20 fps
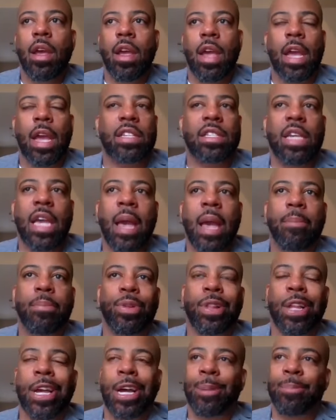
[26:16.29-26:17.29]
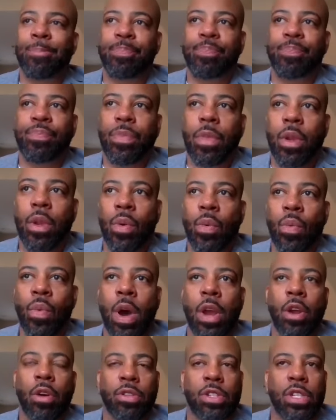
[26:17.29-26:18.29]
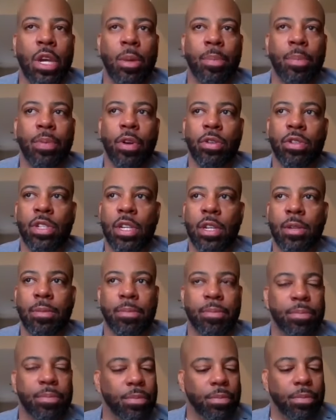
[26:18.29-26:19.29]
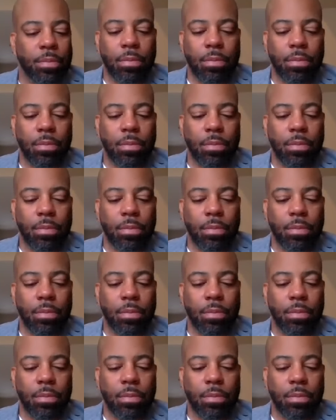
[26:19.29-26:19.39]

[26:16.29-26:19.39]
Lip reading: Example, one hotel person,